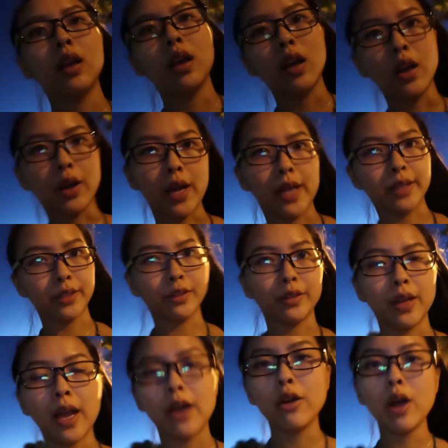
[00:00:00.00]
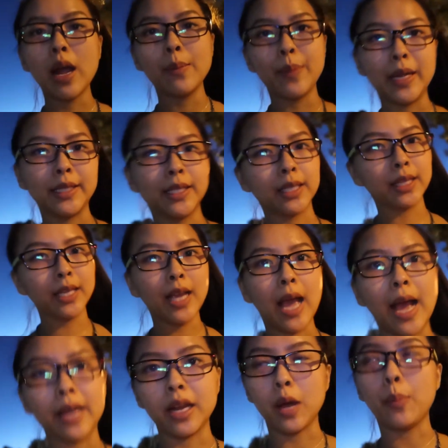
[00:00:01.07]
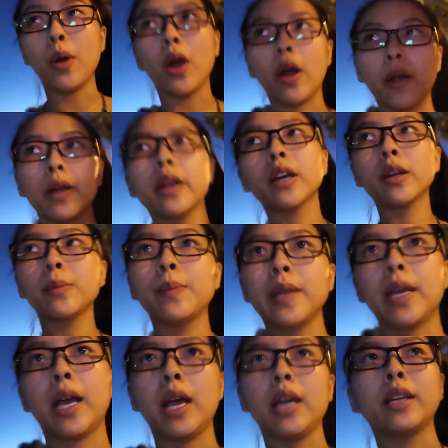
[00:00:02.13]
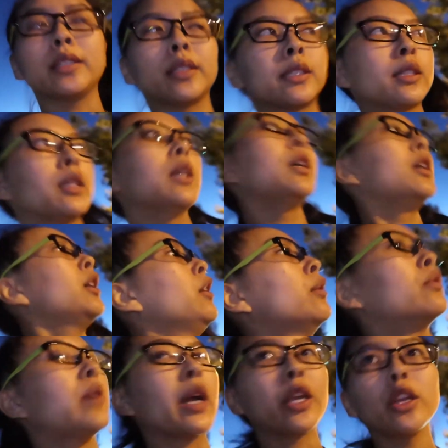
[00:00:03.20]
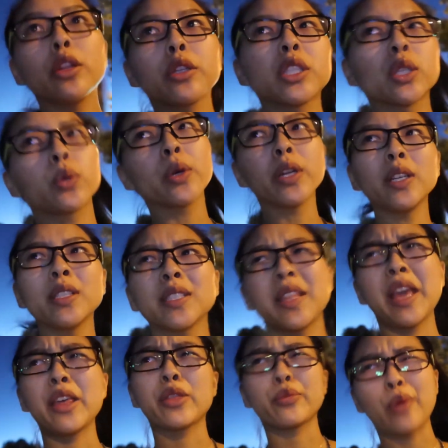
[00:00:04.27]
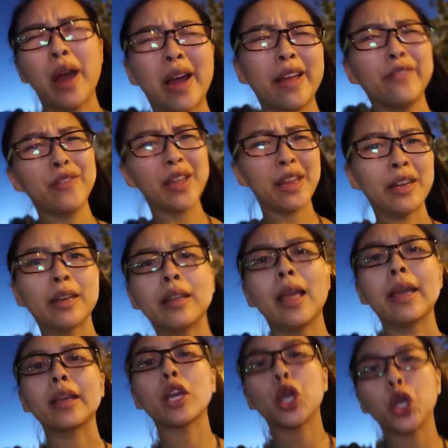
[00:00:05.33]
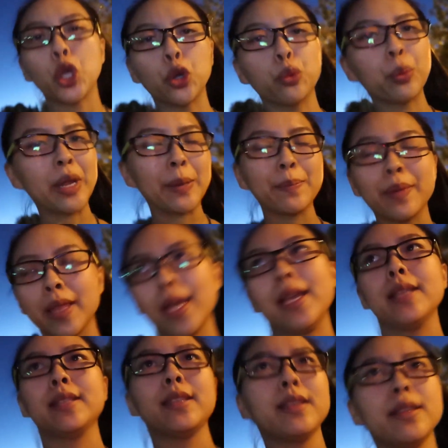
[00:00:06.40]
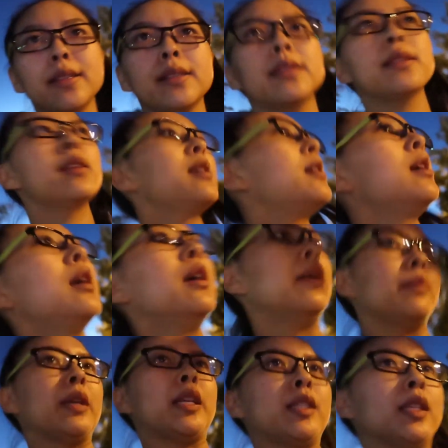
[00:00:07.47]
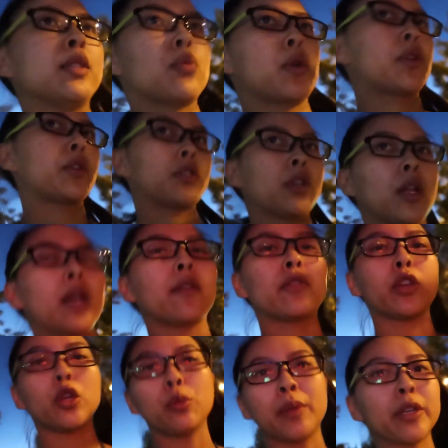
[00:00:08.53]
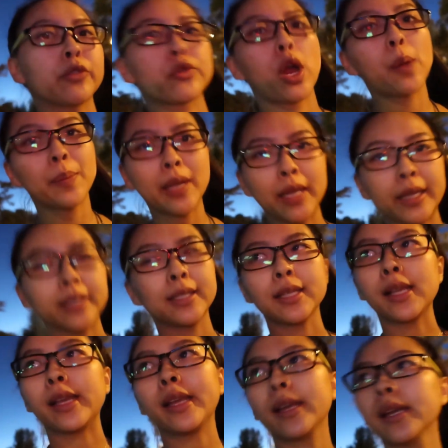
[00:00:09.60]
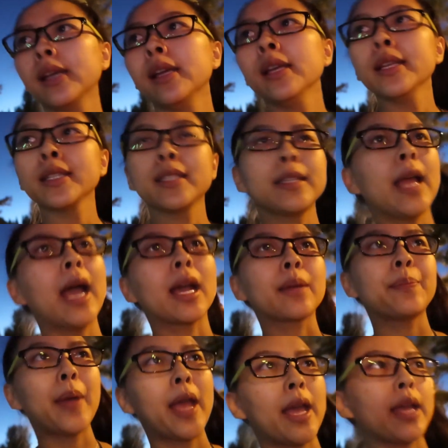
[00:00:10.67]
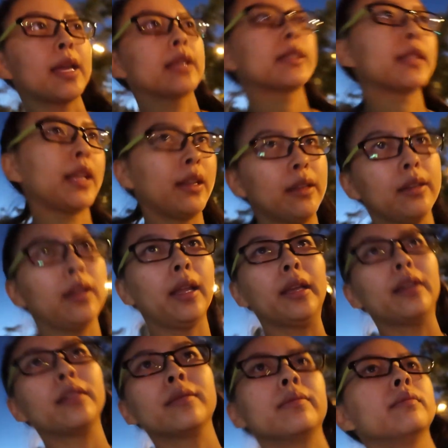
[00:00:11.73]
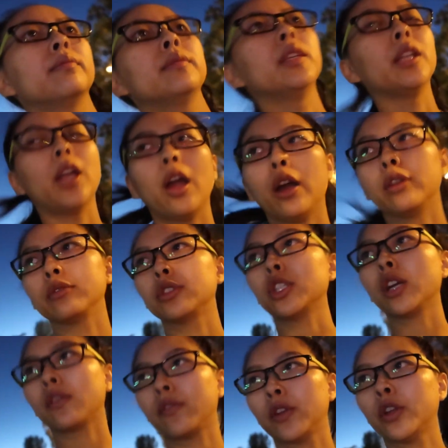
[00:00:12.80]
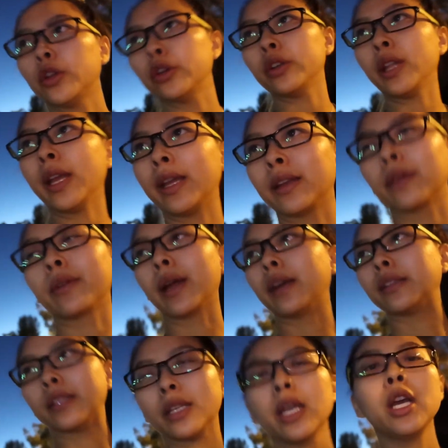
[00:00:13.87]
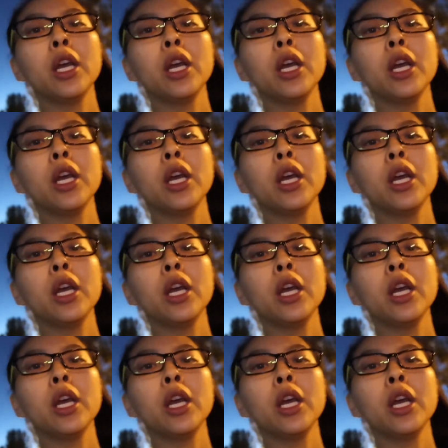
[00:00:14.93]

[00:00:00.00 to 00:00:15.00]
Okay, so now I'm basically at a park because regular squirrels, they thrive in like human places places where there's a lot of human droppings like snack bags and like, you know, junk food laying around.